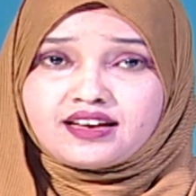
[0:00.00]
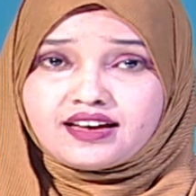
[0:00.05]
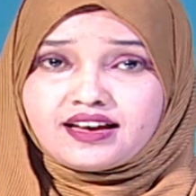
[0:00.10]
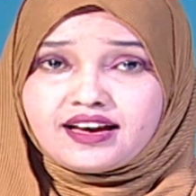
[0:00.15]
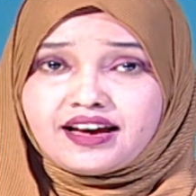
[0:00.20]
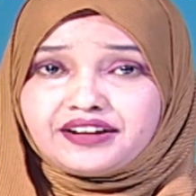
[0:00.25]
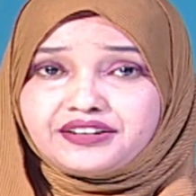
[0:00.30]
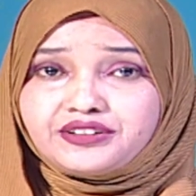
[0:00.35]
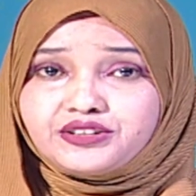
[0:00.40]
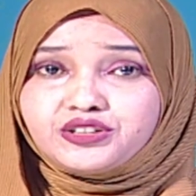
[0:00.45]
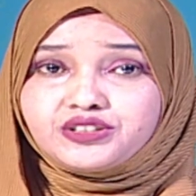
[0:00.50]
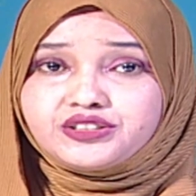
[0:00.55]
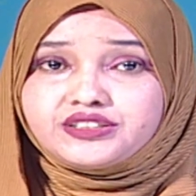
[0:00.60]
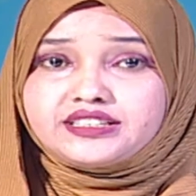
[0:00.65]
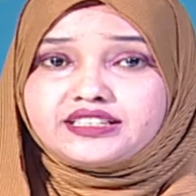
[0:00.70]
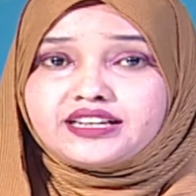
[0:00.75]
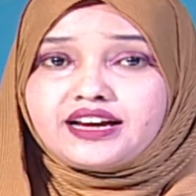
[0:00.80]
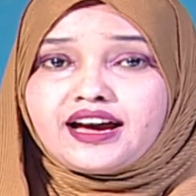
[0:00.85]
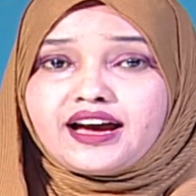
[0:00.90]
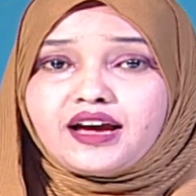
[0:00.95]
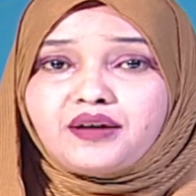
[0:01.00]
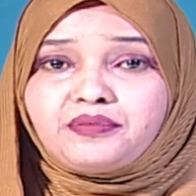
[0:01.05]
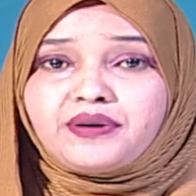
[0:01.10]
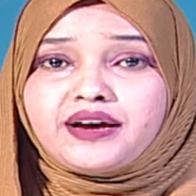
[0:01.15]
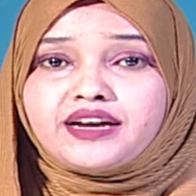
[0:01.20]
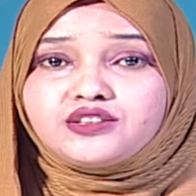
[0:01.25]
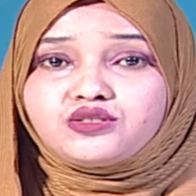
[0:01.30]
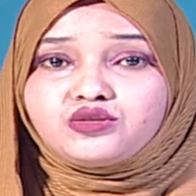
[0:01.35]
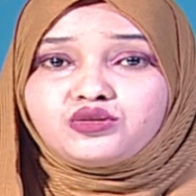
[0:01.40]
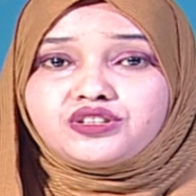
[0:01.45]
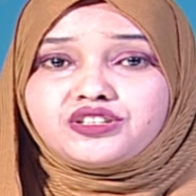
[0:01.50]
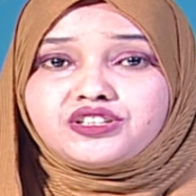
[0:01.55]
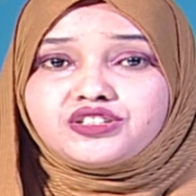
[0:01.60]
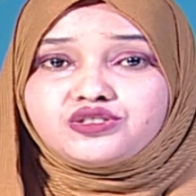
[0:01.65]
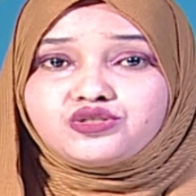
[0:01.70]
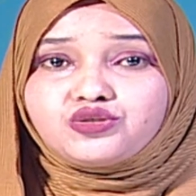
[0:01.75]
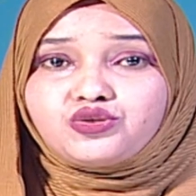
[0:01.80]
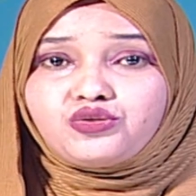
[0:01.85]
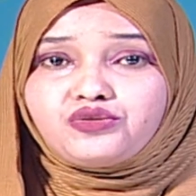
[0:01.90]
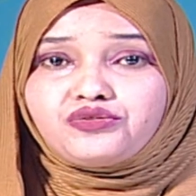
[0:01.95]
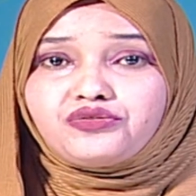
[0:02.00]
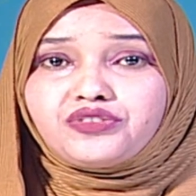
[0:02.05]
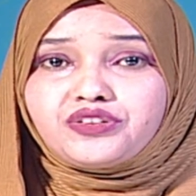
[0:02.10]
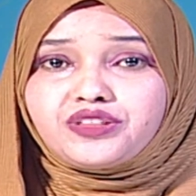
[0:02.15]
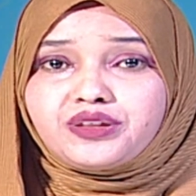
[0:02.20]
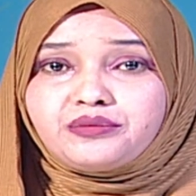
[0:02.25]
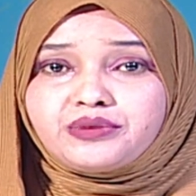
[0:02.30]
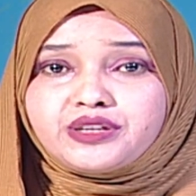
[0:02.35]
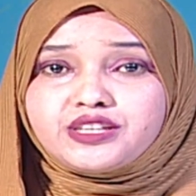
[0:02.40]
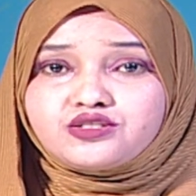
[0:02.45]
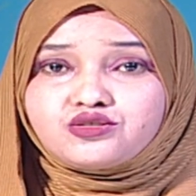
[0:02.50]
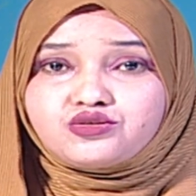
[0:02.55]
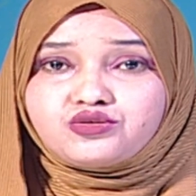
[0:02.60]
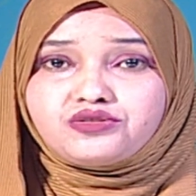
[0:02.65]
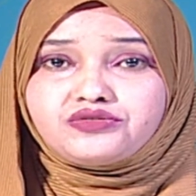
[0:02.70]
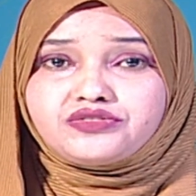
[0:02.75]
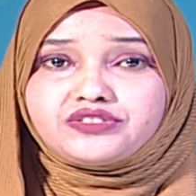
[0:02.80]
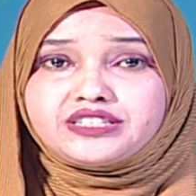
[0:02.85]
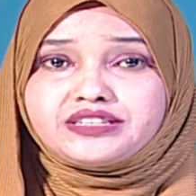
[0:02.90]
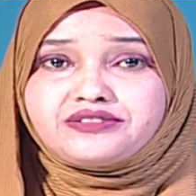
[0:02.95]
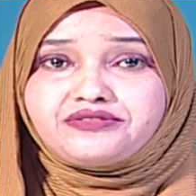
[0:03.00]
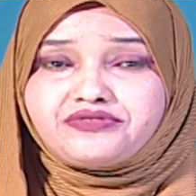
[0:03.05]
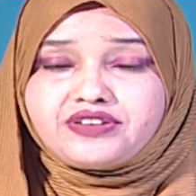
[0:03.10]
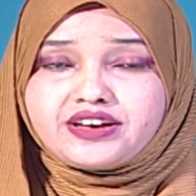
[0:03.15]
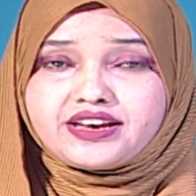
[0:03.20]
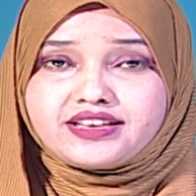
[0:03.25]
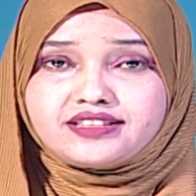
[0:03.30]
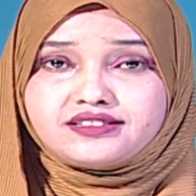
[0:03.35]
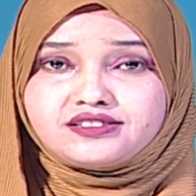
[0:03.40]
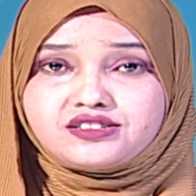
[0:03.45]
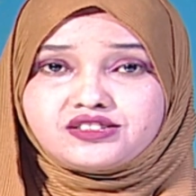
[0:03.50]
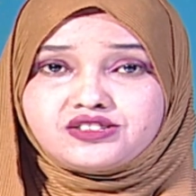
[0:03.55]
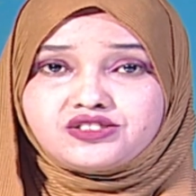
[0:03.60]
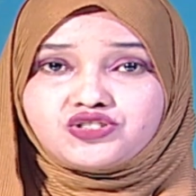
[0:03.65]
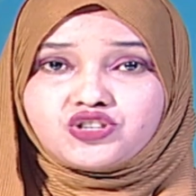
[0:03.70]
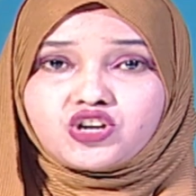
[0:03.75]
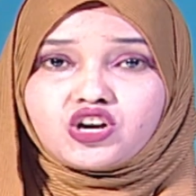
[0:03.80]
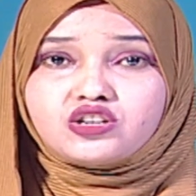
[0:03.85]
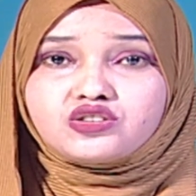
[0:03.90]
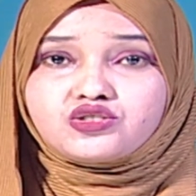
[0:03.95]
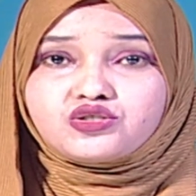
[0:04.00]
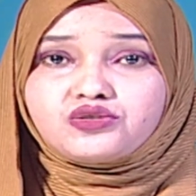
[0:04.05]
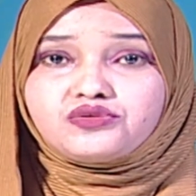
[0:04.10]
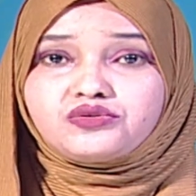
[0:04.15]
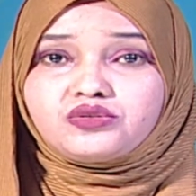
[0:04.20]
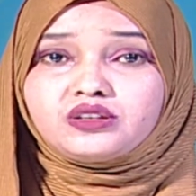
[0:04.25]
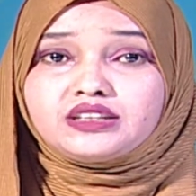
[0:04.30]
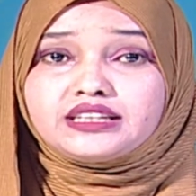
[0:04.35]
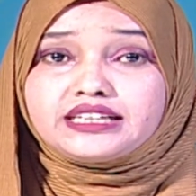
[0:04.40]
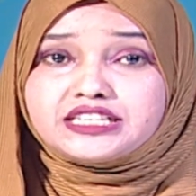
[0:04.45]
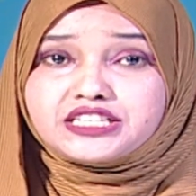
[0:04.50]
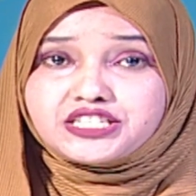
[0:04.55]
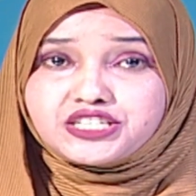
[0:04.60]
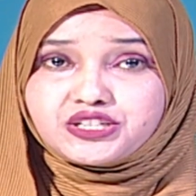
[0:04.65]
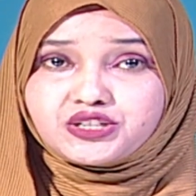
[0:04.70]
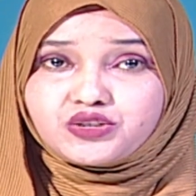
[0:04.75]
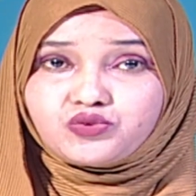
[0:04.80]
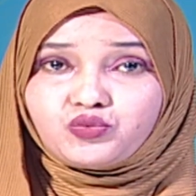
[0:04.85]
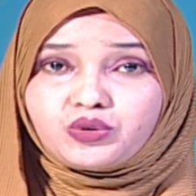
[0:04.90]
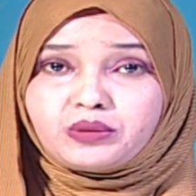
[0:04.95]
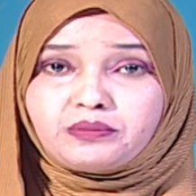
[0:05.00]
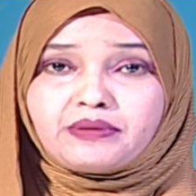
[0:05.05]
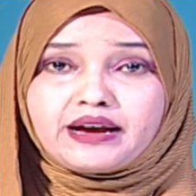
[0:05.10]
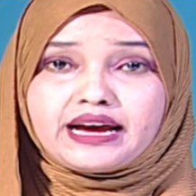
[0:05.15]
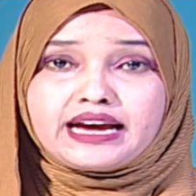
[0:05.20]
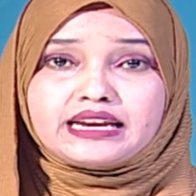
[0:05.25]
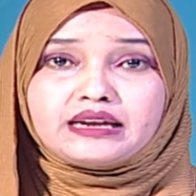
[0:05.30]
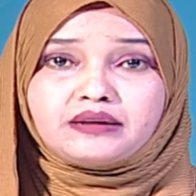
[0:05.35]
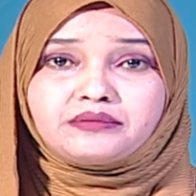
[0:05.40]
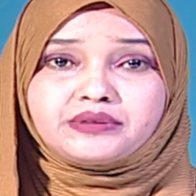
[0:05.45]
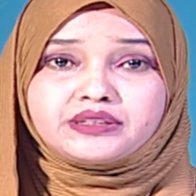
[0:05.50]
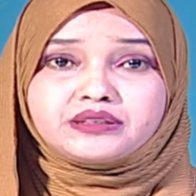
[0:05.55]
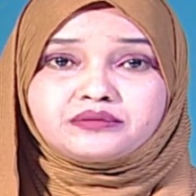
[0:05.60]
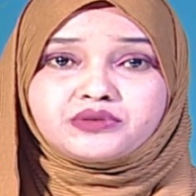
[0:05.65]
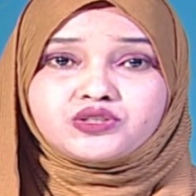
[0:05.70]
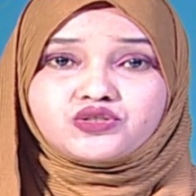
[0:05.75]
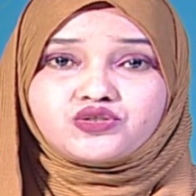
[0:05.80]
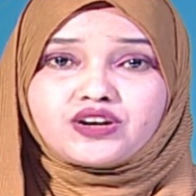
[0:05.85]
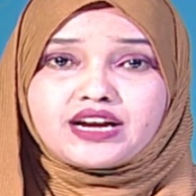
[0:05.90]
Under the high patronage of the Minister of Defense in charge of relations with Parliament, Mr.